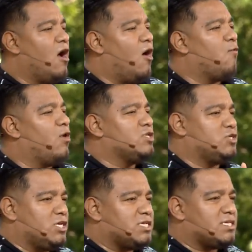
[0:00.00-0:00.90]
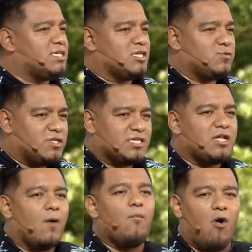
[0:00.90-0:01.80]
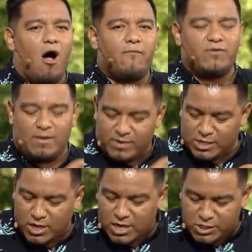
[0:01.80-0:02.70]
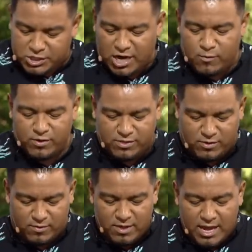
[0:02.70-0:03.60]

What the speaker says: of what Jesus does with this humble offering. I'm going to share it with you.